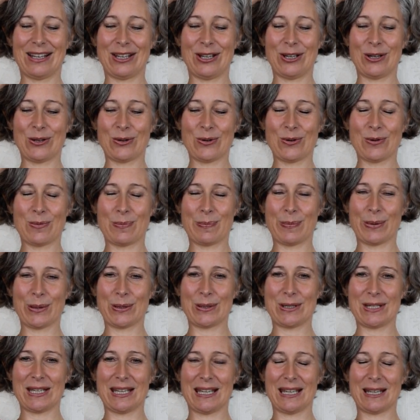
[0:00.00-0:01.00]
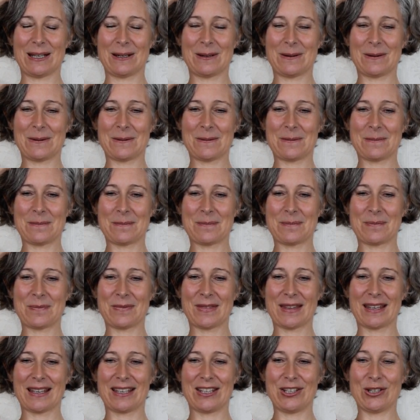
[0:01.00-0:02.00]
your body.
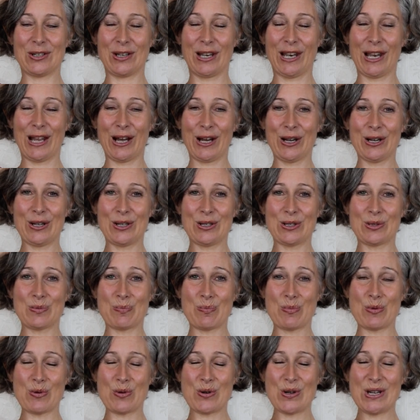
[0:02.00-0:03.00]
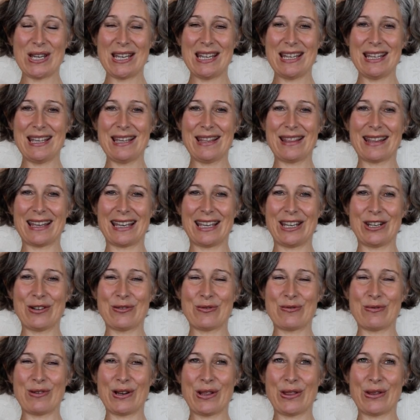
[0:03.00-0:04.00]
Your lungs breathe in a
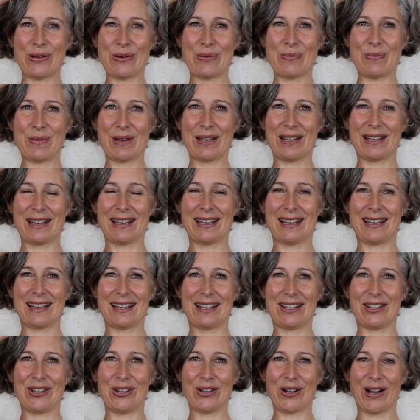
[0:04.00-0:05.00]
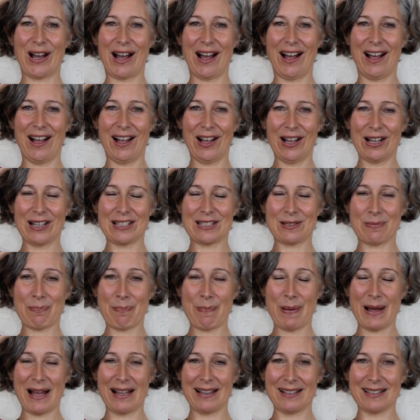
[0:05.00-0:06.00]
rhythm, your heart
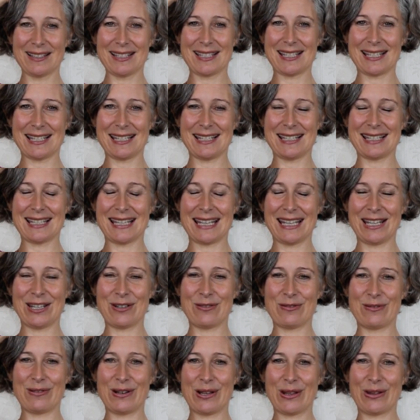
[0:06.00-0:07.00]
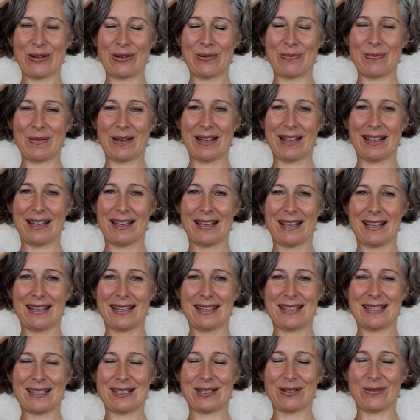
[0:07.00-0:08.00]
pulses in a rhythm.
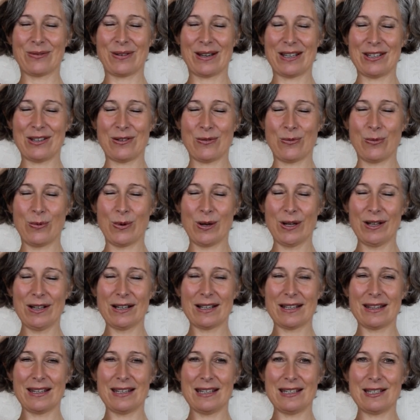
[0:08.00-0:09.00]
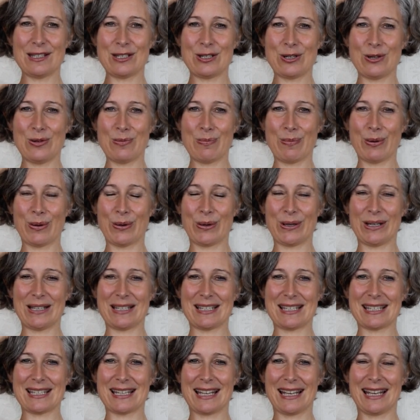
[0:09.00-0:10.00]
So when you work these 2
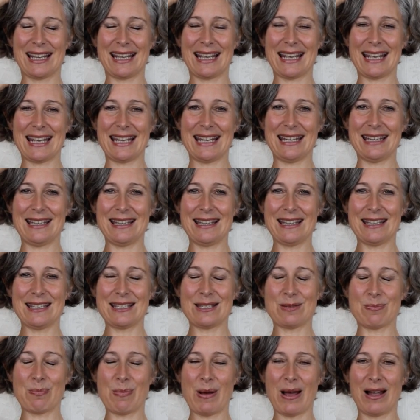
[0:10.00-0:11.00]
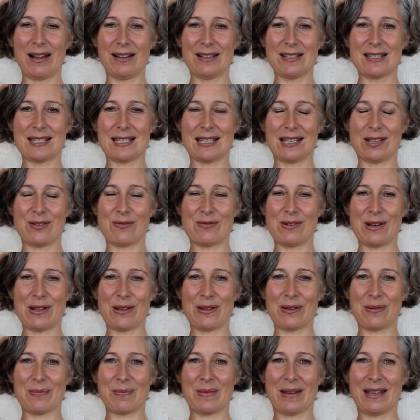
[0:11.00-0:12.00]
points in this pulsing
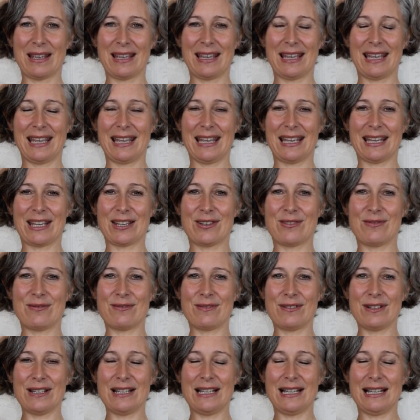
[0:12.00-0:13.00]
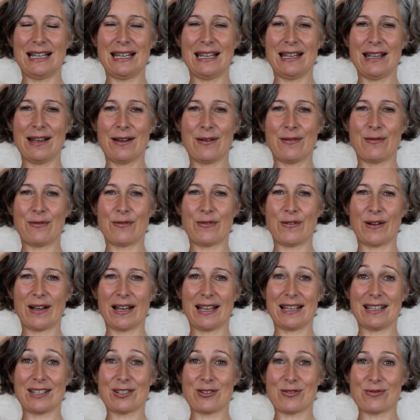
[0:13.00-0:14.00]
rhythm, it can really
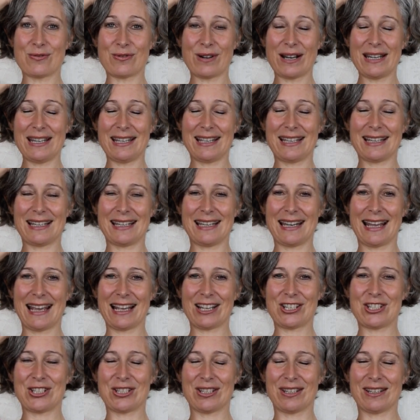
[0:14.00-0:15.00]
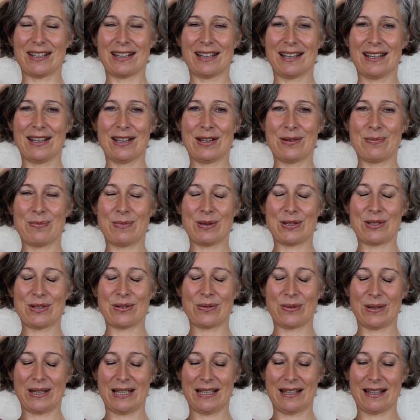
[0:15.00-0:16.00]
find great connection
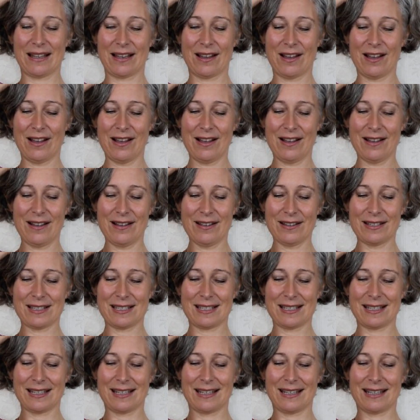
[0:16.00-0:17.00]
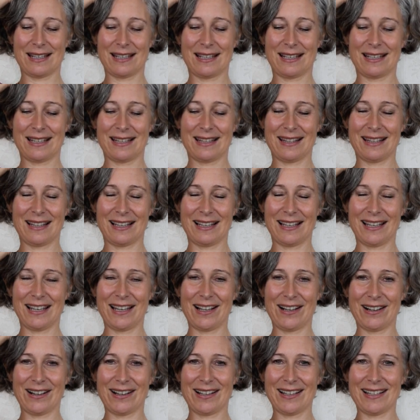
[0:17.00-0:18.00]
between the heart, the
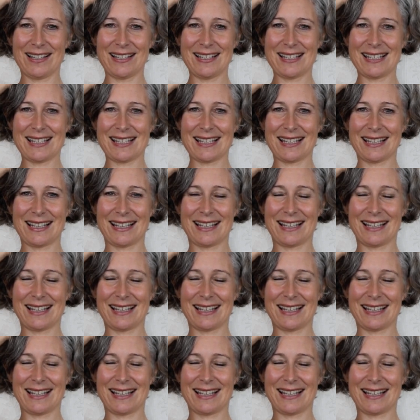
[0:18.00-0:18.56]
lungs,